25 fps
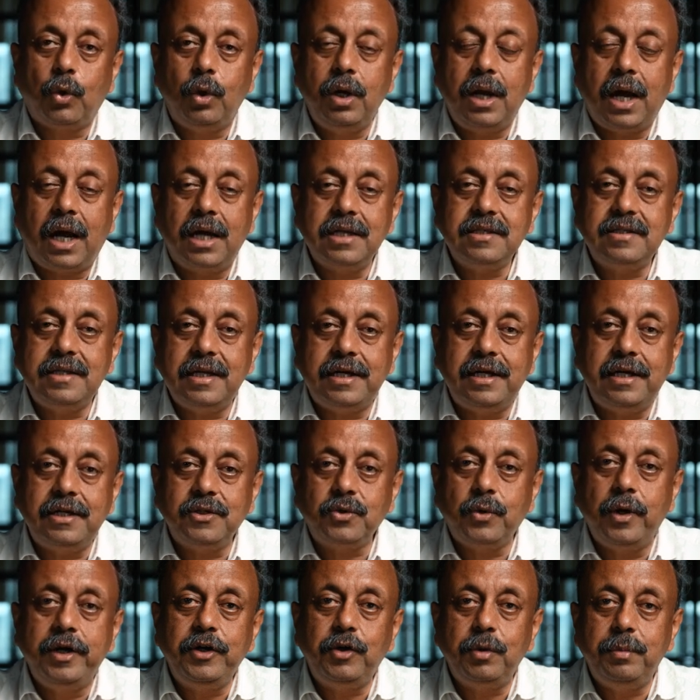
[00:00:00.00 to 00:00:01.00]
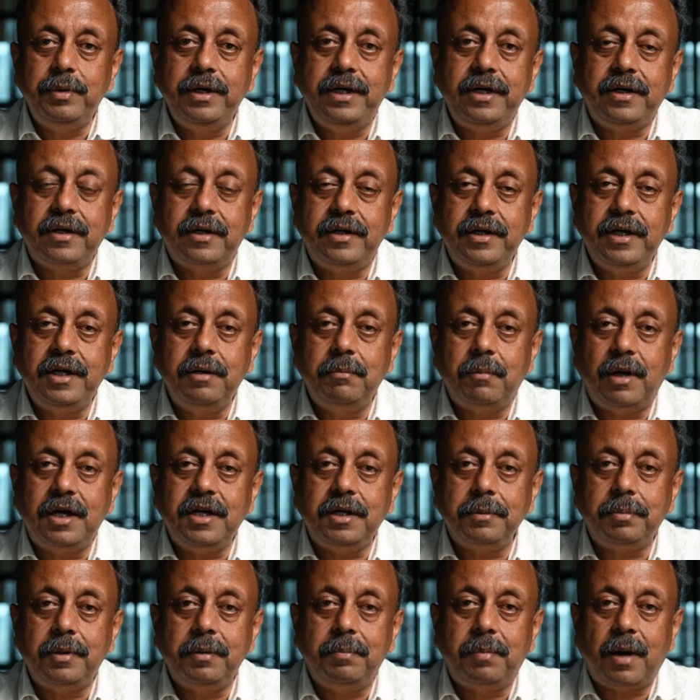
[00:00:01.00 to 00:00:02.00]
large that it is going to be returned in
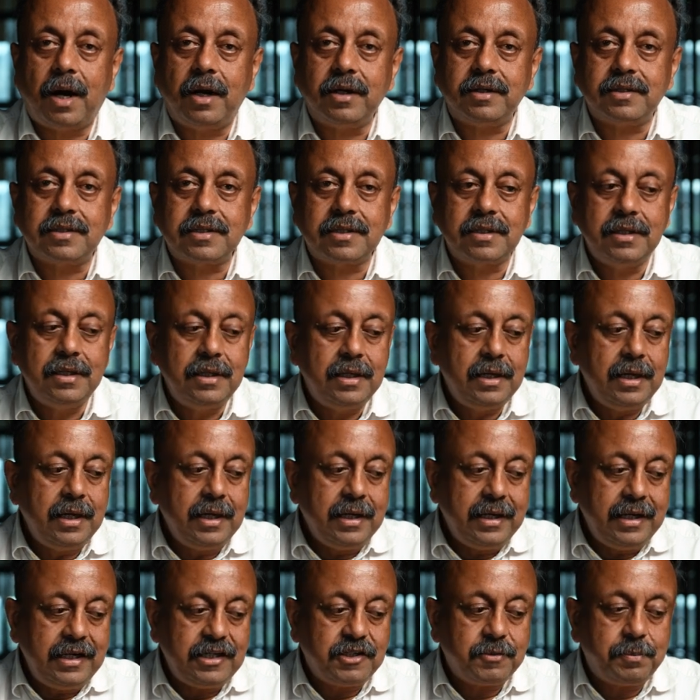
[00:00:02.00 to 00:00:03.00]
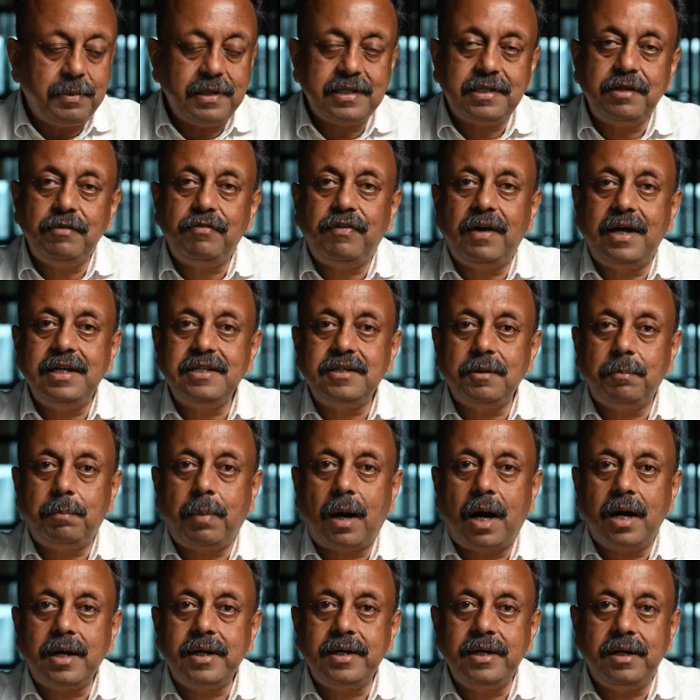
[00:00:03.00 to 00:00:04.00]
multiple parts. It specifies a
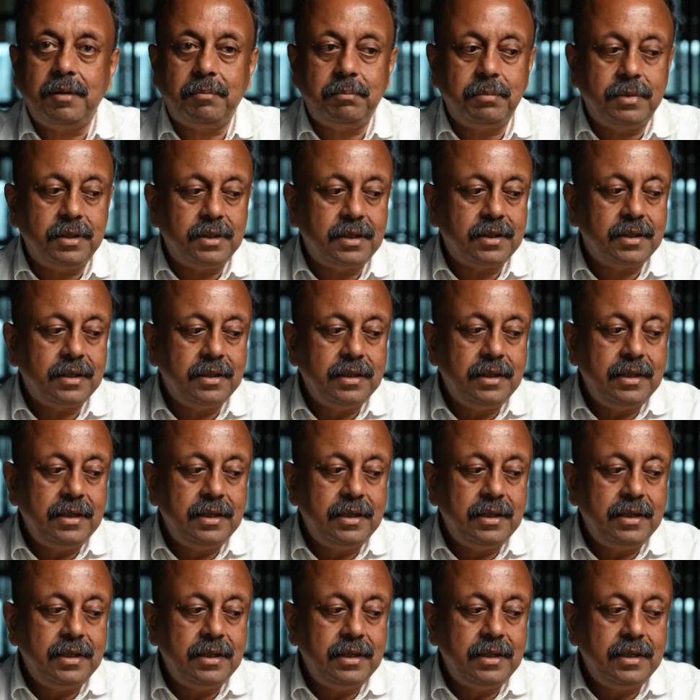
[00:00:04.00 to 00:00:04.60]
part number.